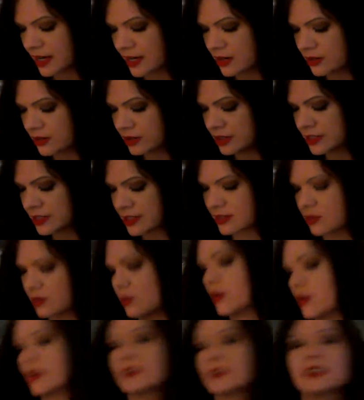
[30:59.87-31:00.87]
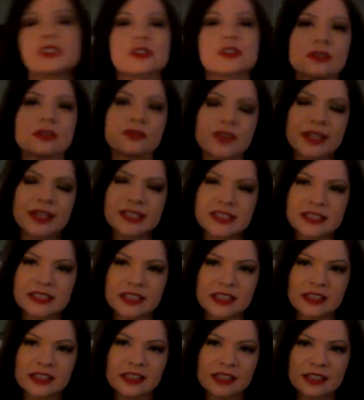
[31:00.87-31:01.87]
or didn't want to invest
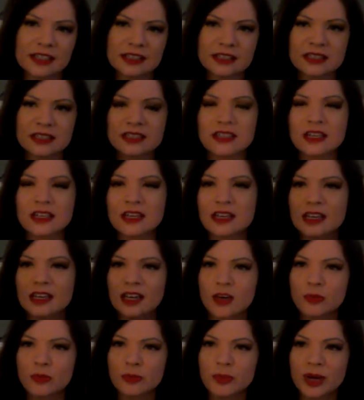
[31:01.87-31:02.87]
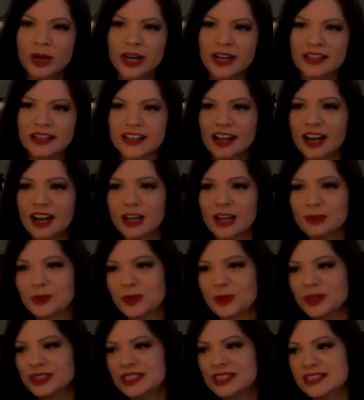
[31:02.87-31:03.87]
in this, but I'm
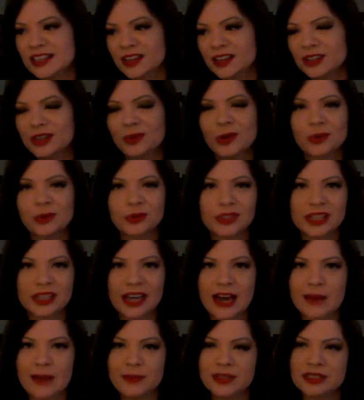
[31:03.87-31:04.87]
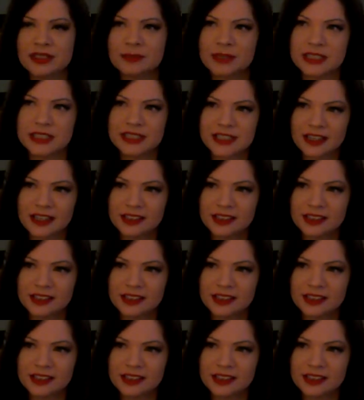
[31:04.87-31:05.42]
going to tell you what really happened. I'm going to tell